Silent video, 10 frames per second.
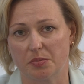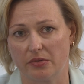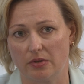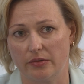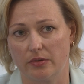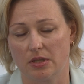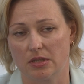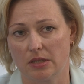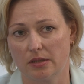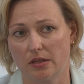And
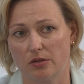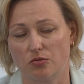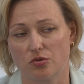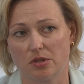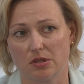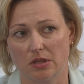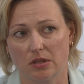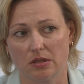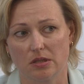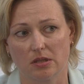to
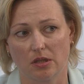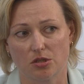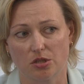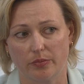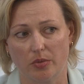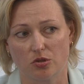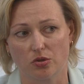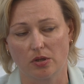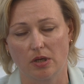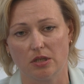achieve this fair
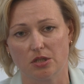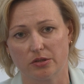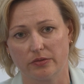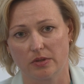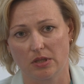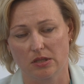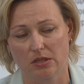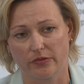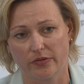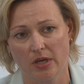assessment, we
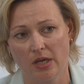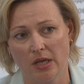need